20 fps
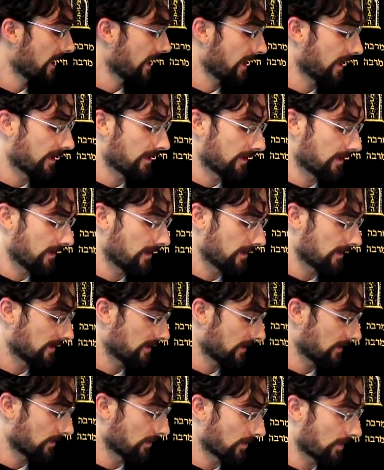and the
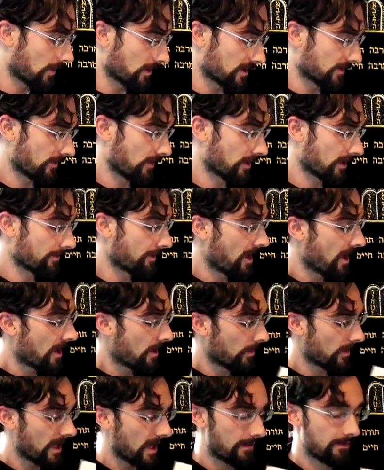single large volume,
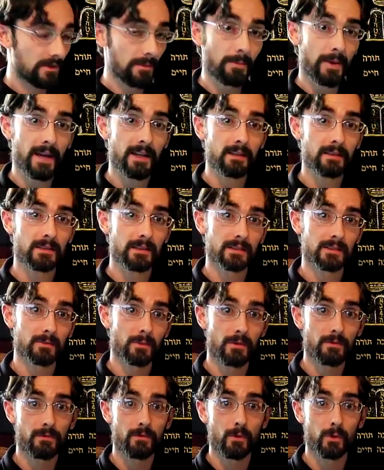we have an appendix
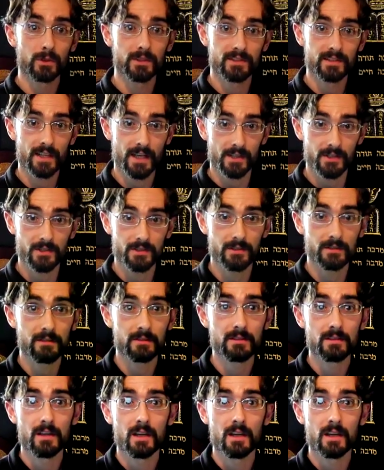with four sections.